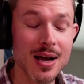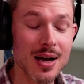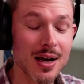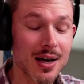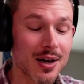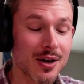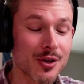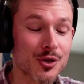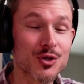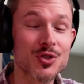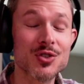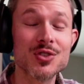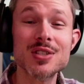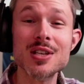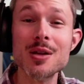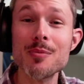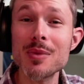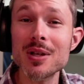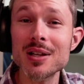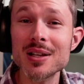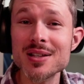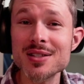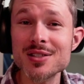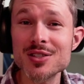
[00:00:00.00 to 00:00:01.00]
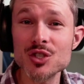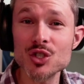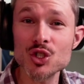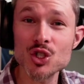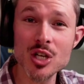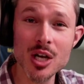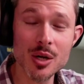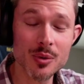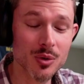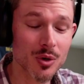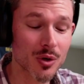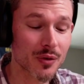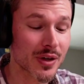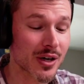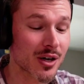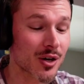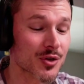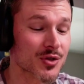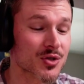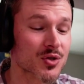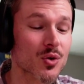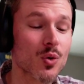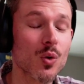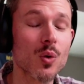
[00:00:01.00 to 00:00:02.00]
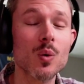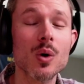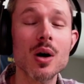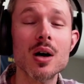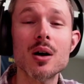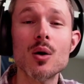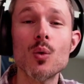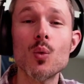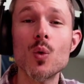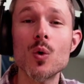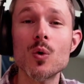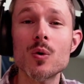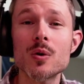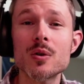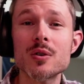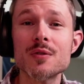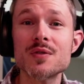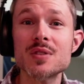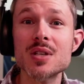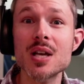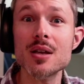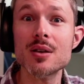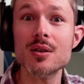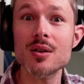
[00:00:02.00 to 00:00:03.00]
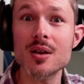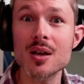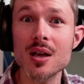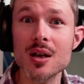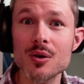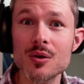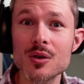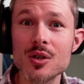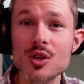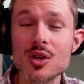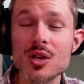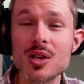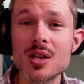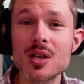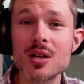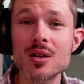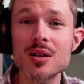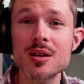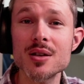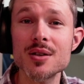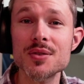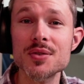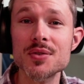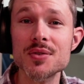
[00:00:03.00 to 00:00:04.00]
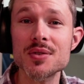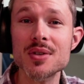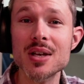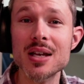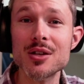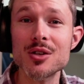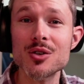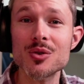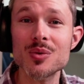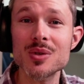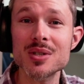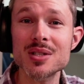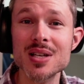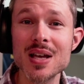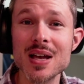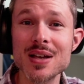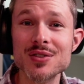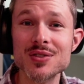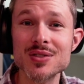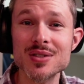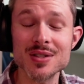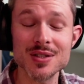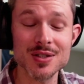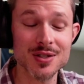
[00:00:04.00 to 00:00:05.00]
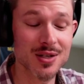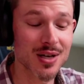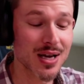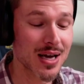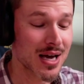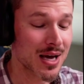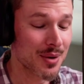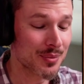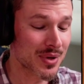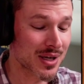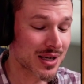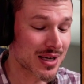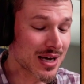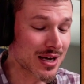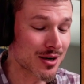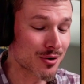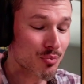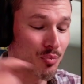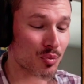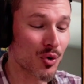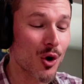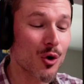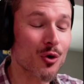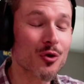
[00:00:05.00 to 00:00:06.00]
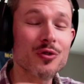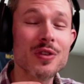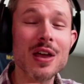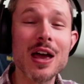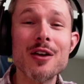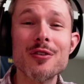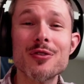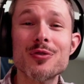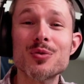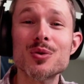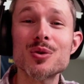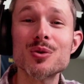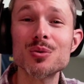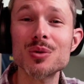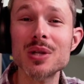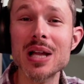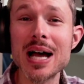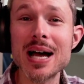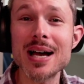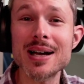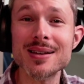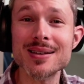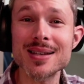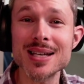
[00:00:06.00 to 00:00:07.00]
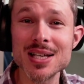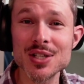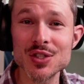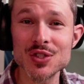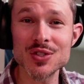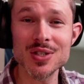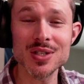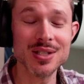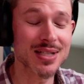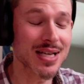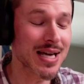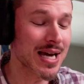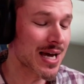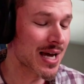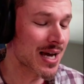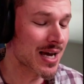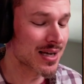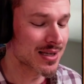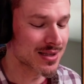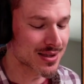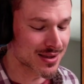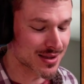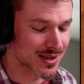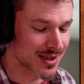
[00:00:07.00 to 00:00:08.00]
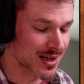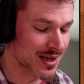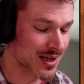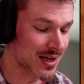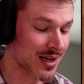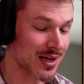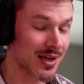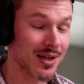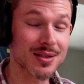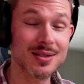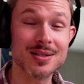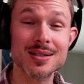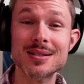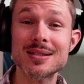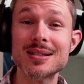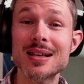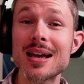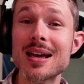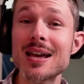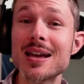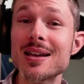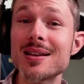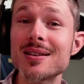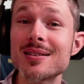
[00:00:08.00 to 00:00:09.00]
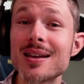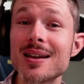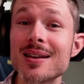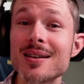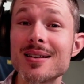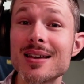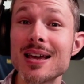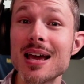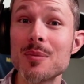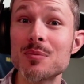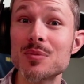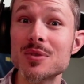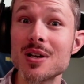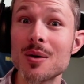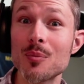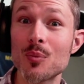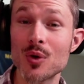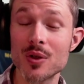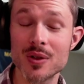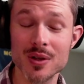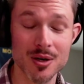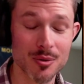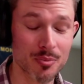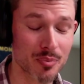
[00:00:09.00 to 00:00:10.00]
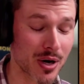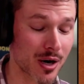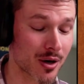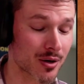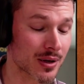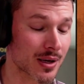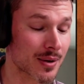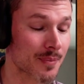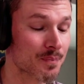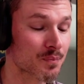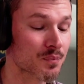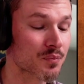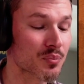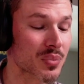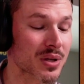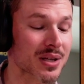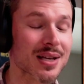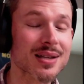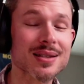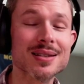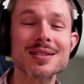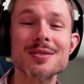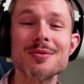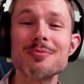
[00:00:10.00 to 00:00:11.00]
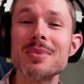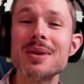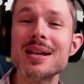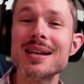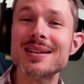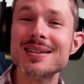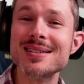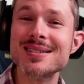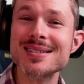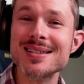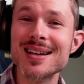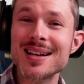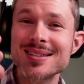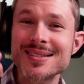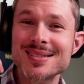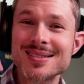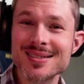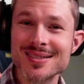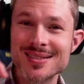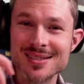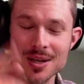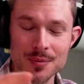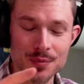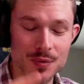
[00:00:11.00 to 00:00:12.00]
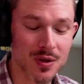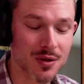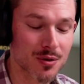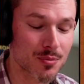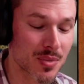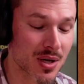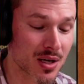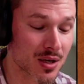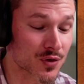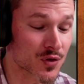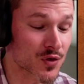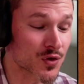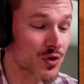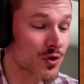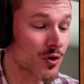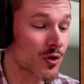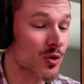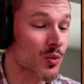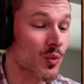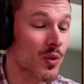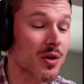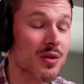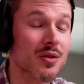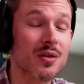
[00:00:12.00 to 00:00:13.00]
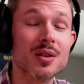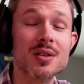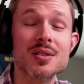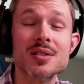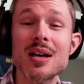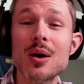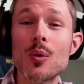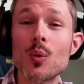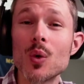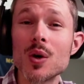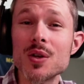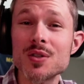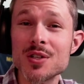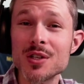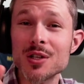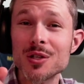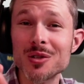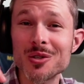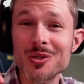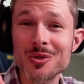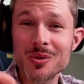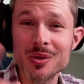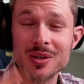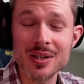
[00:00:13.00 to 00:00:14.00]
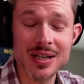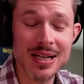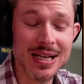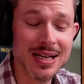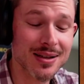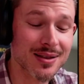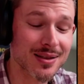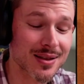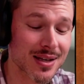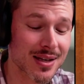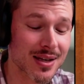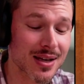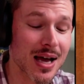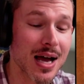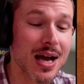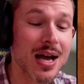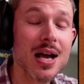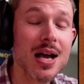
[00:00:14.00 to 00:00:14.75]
your stimulants in general, and they also warn of taking care of your kidneys and your intestines. They kind of broke that through line yesterday, and today they kept up with it, apparently. But that doesn't mean it's not still something to be concerned with, because that was included in the